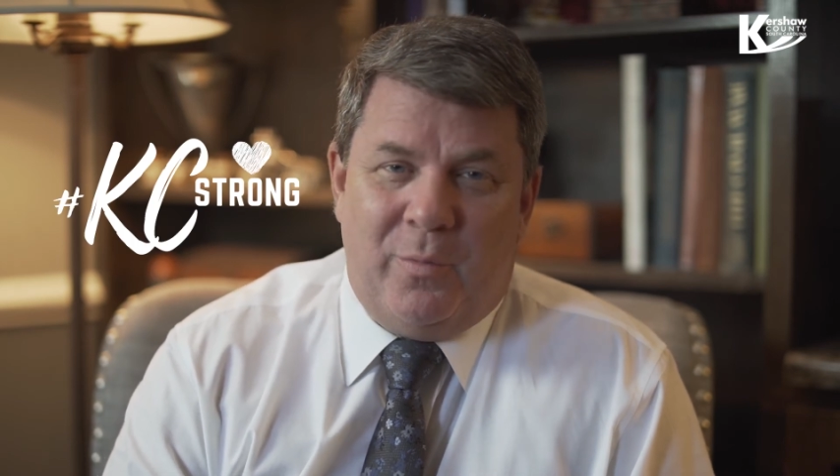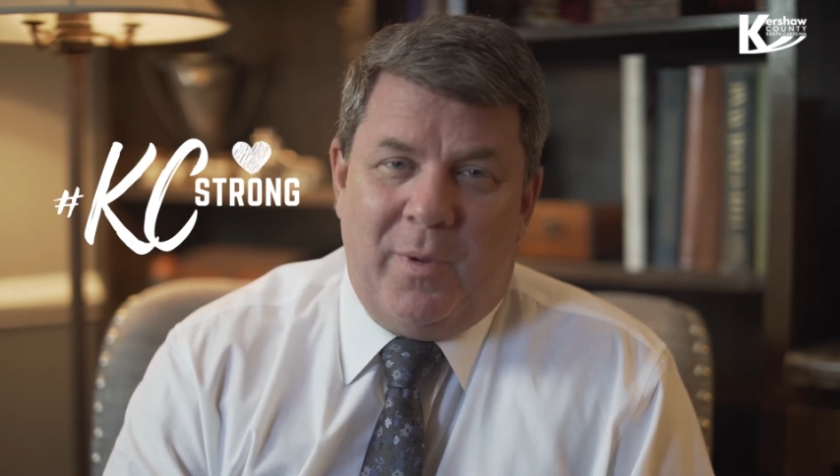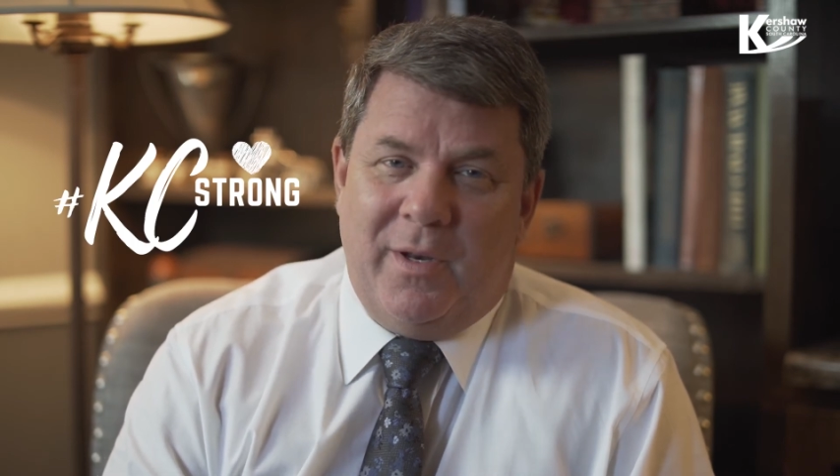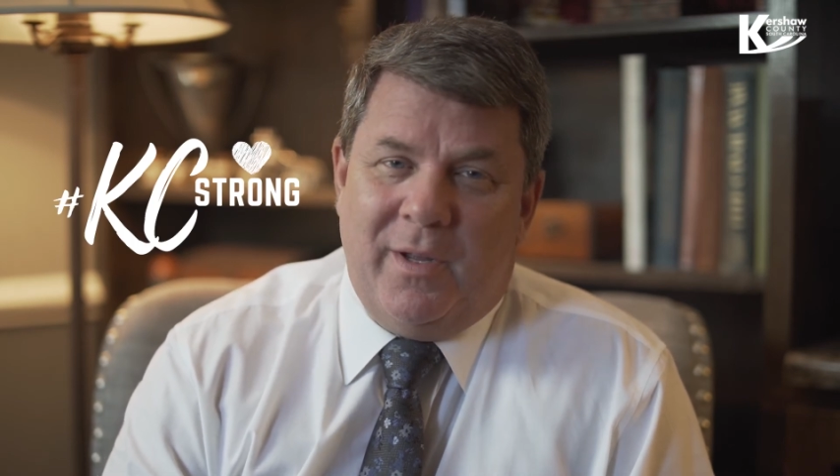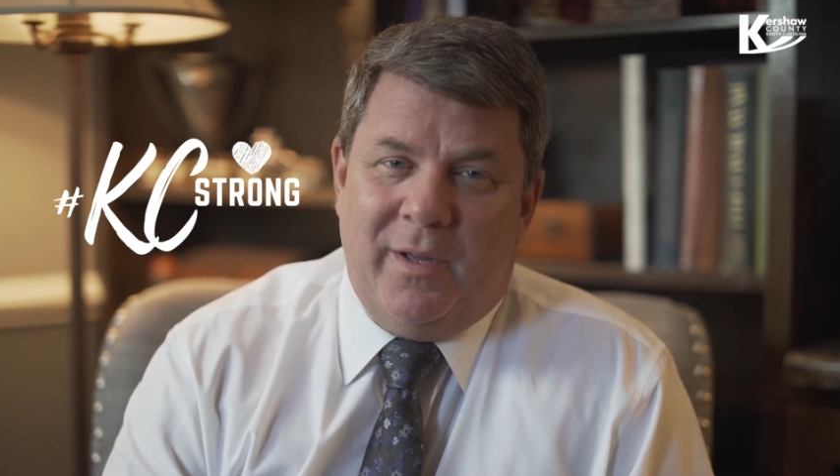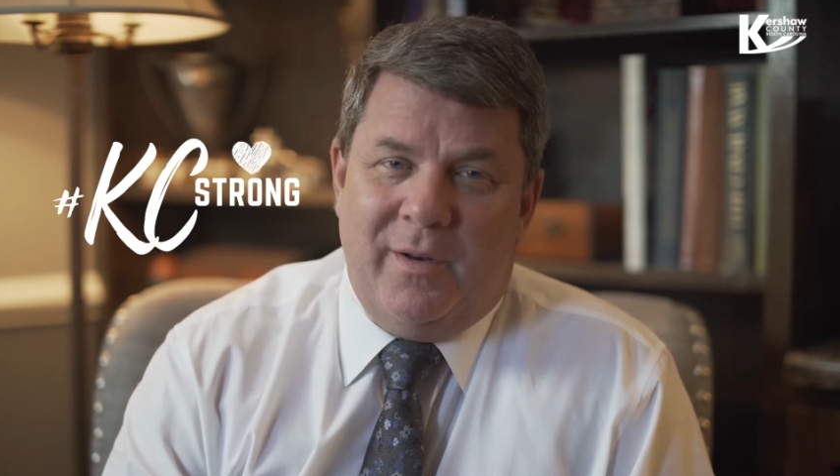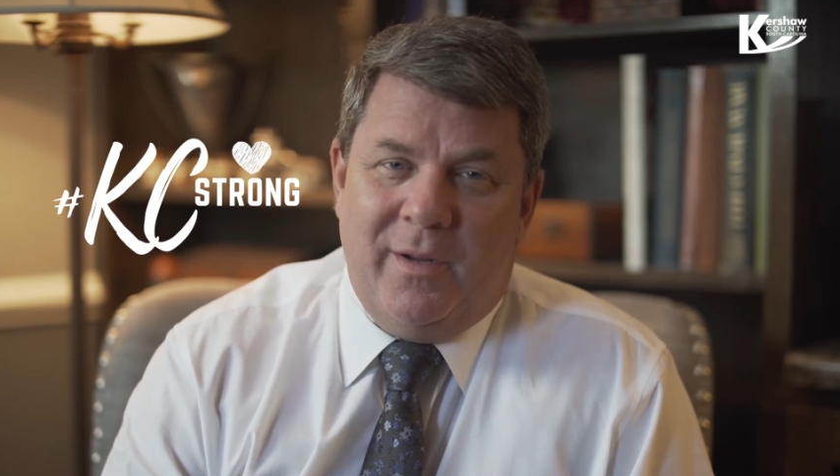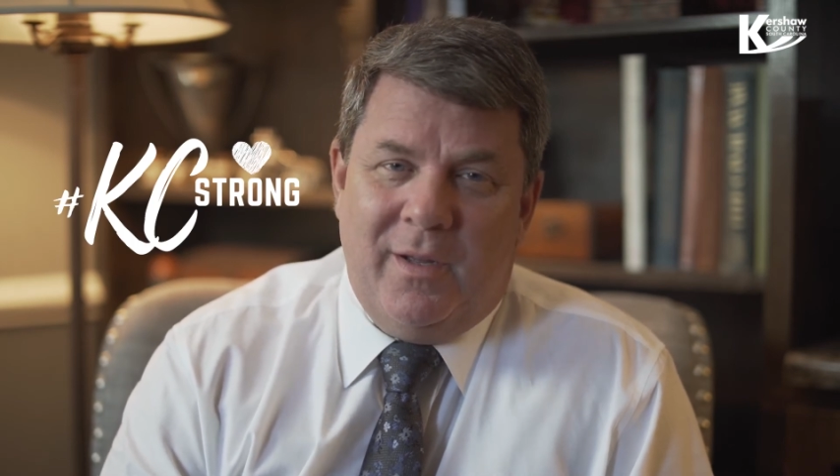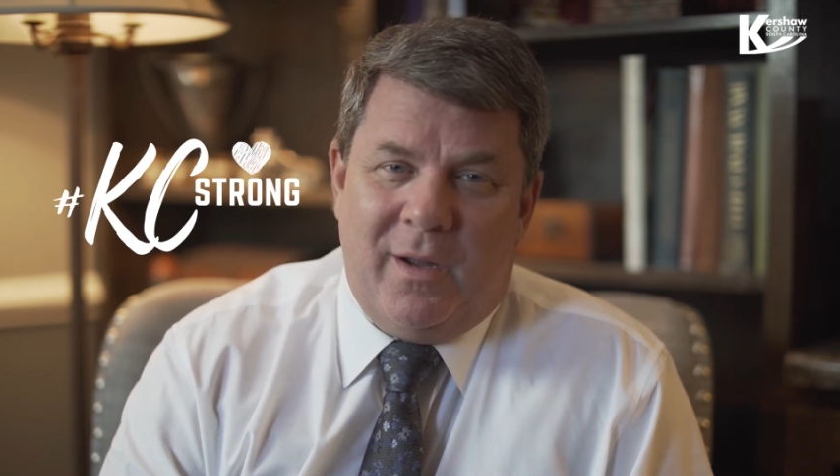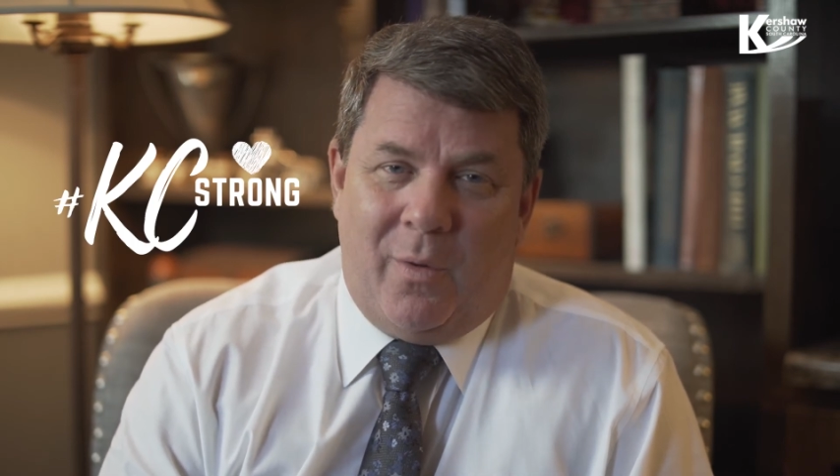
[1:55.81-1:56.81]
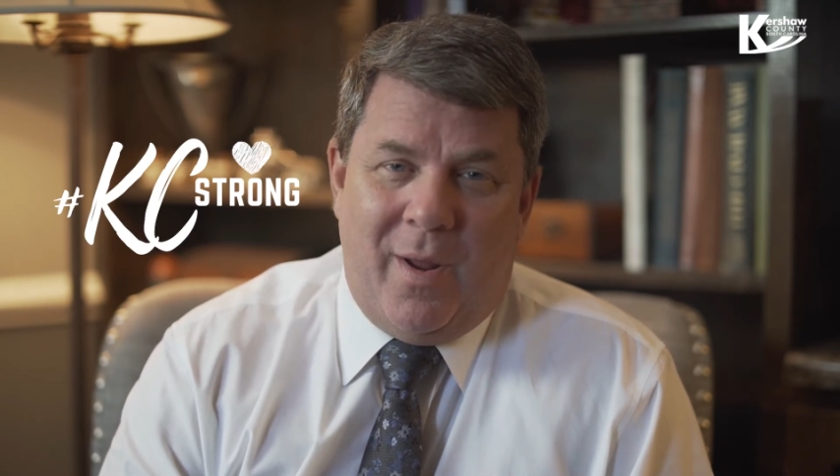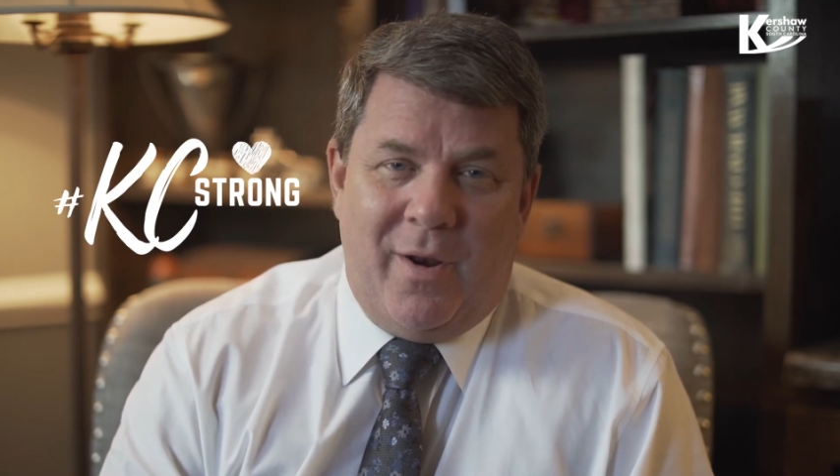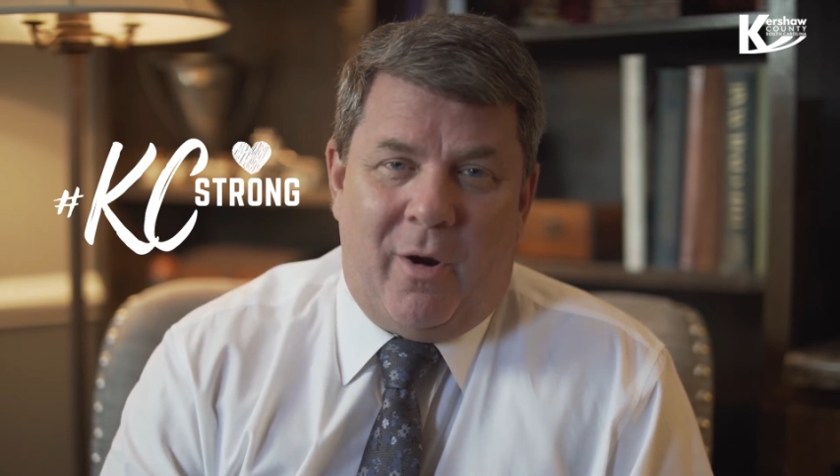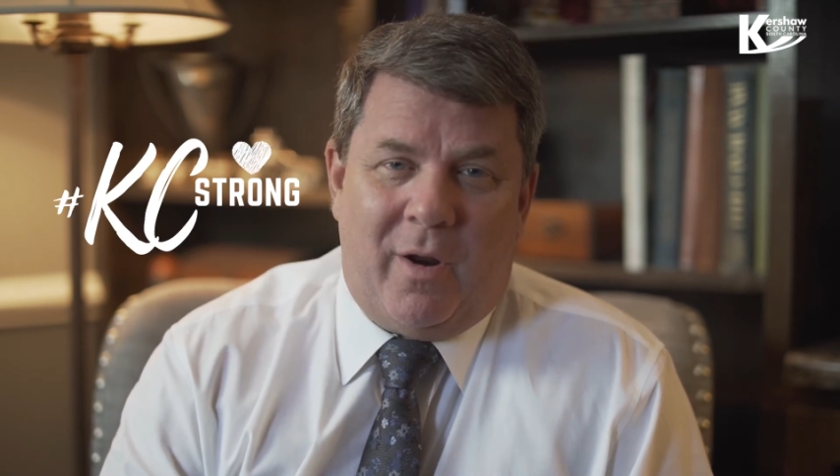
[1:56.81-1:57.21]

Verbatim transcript: being done around our